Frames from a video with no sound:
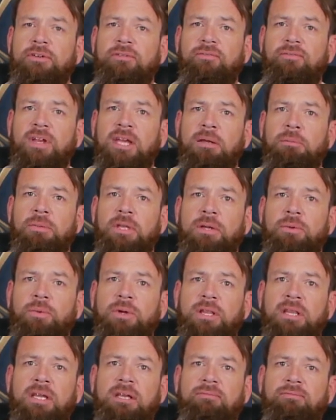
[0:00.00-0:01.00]
a family
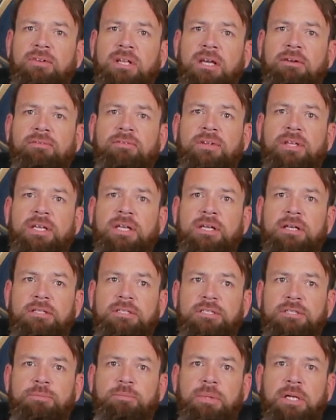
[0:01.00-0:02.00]
when they've definitely
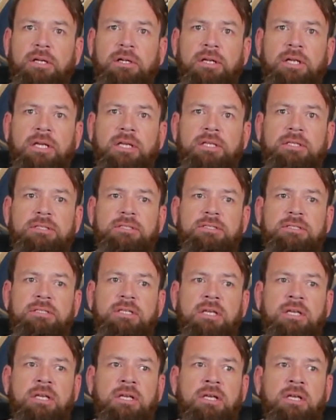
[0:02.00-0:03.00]
experienced